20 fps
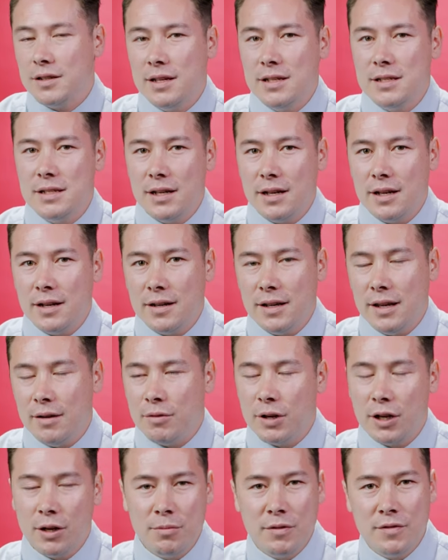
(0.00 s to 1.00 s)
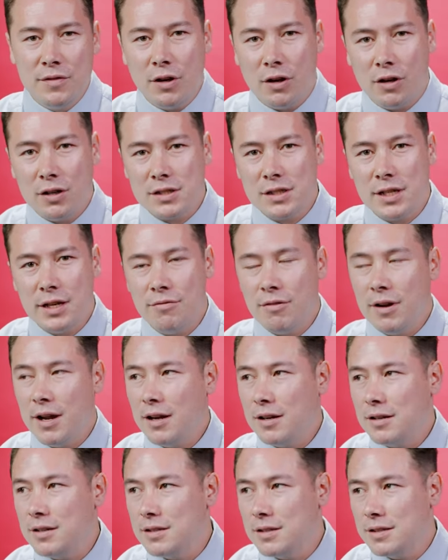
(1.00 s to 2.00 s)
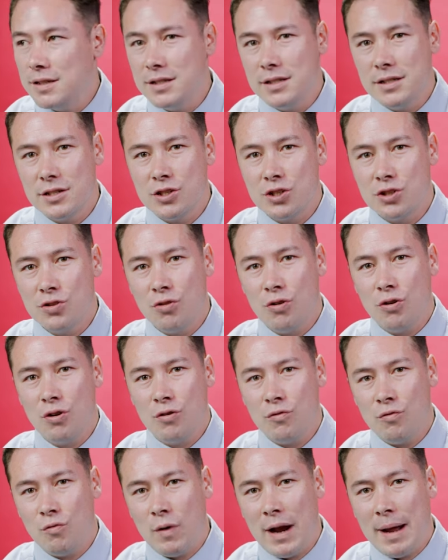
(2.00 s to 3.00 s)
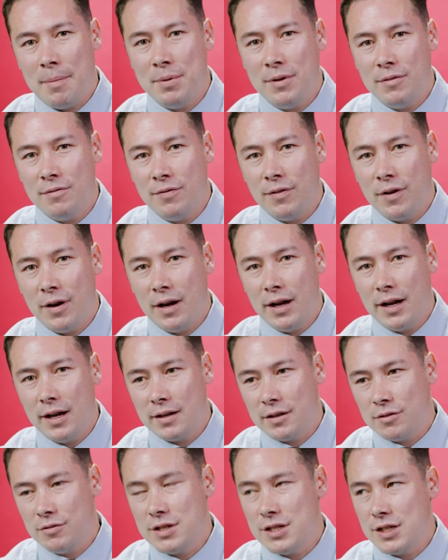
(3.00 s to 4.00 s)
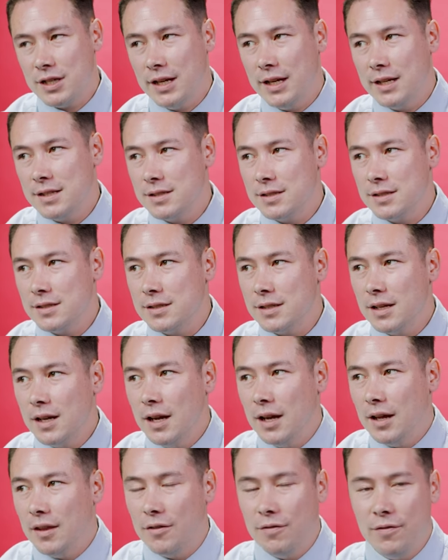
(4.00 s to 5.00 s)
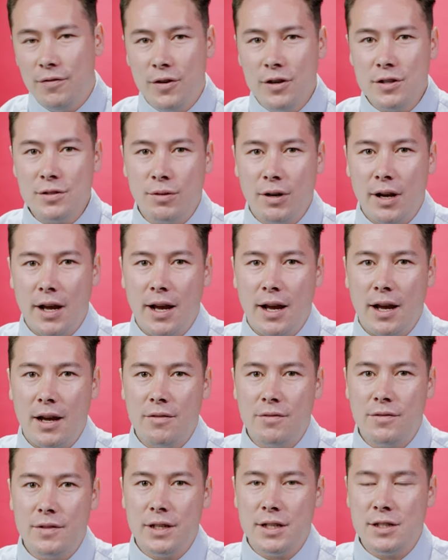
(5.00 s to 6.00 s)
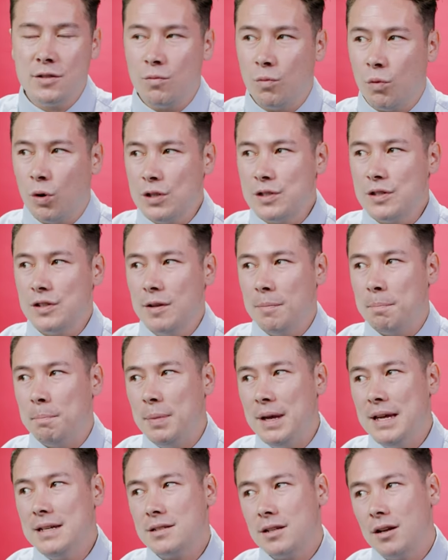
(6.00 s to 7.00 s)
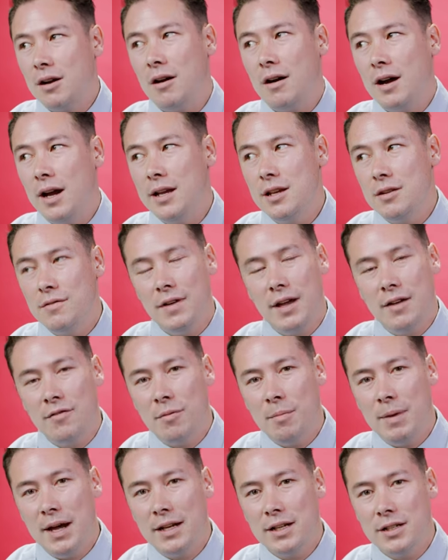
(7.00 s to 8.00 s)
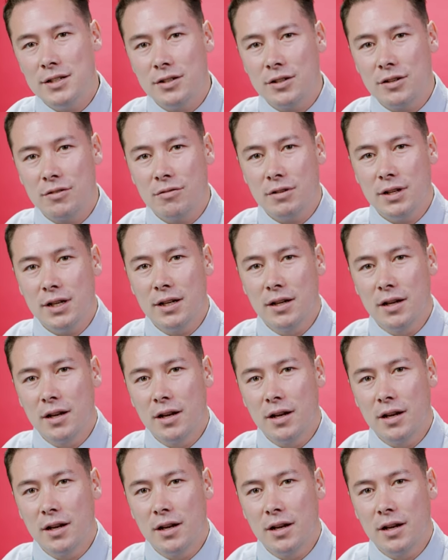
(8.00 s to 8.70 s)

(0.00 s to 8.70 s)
these are, yeah, we're going to move the hot seat round. These are short, rapid fire question answers. The first one I have is, what's the best hire you've ever made in your career?